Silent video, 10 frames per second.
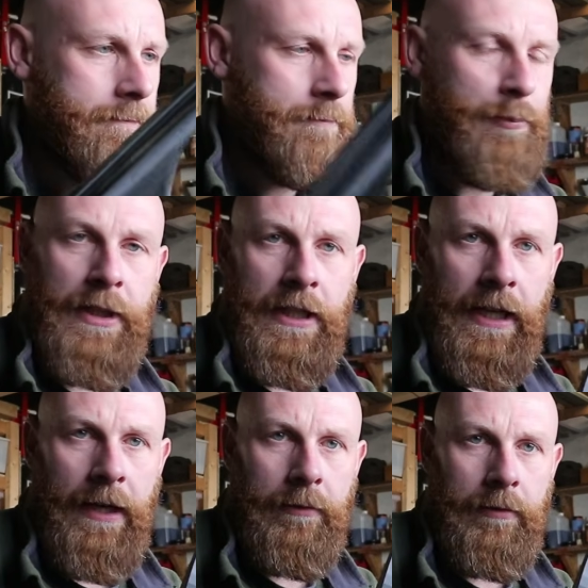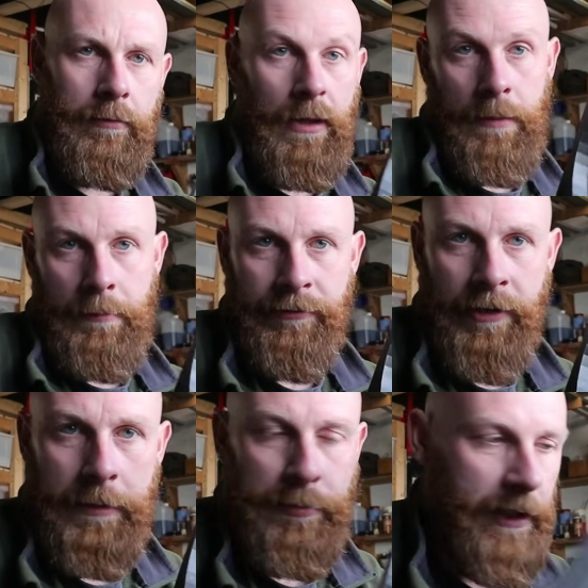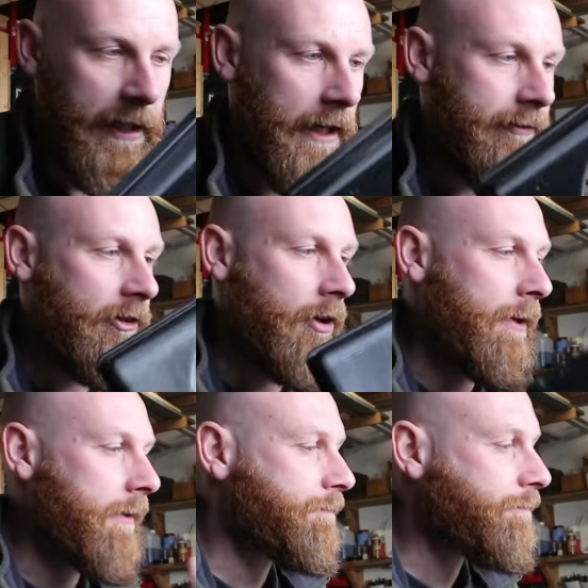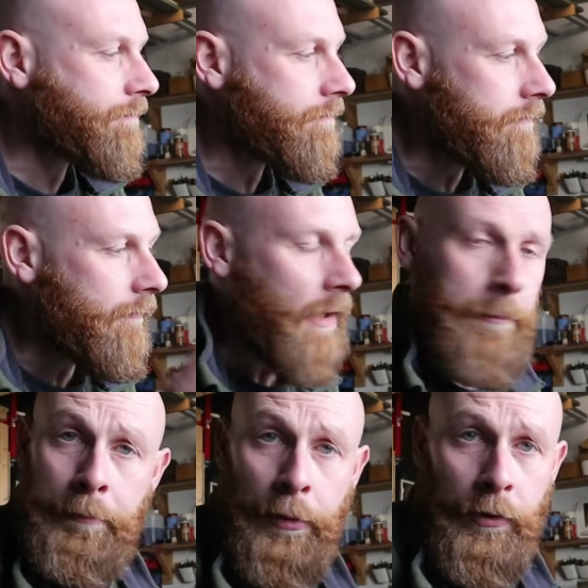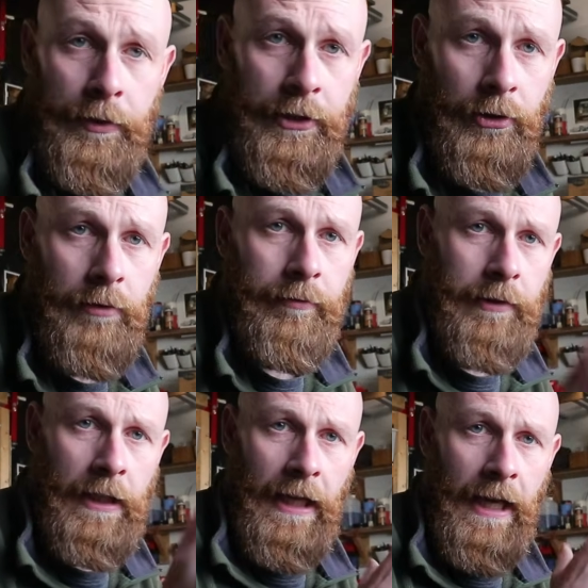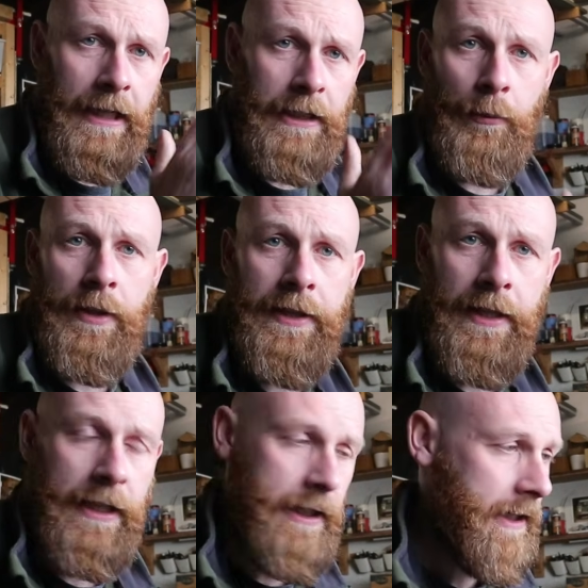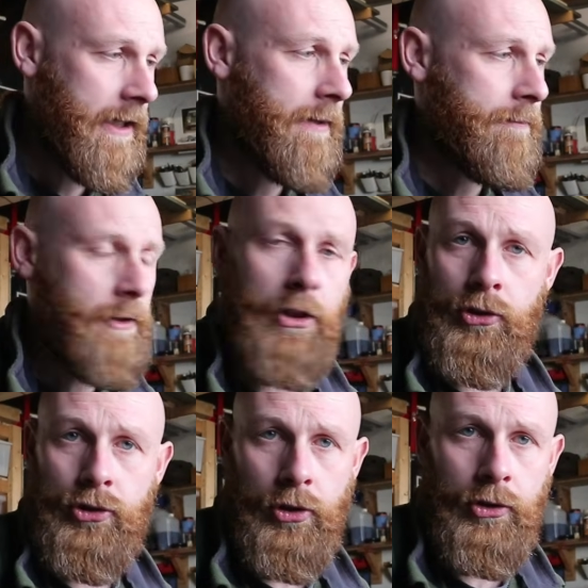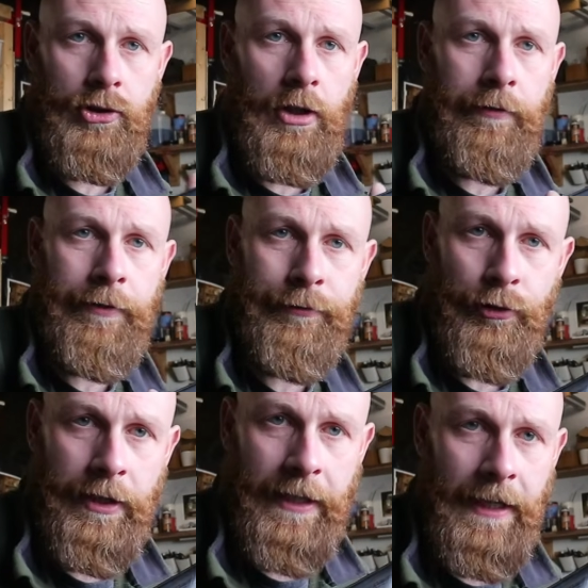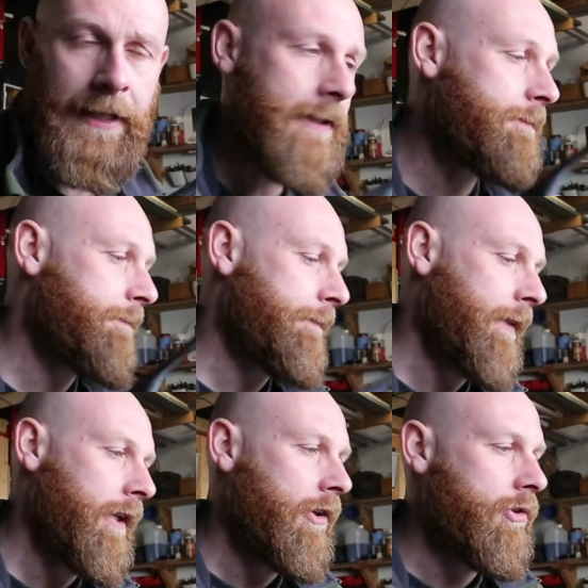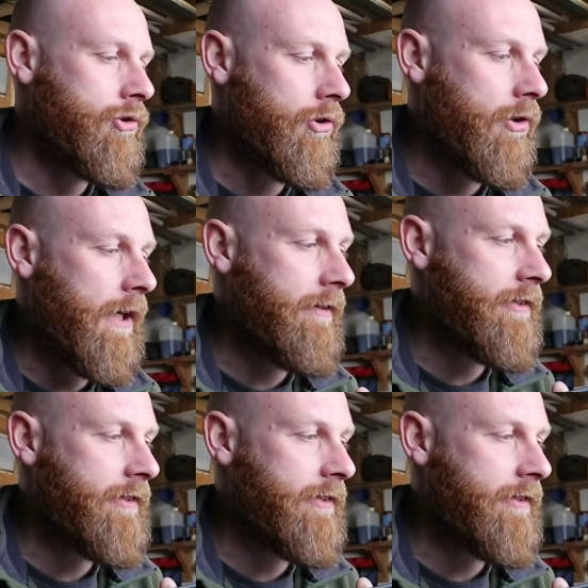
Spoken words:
printed out, well, my friend printed out for me, but they don't align with the contours of the front of the car. So I've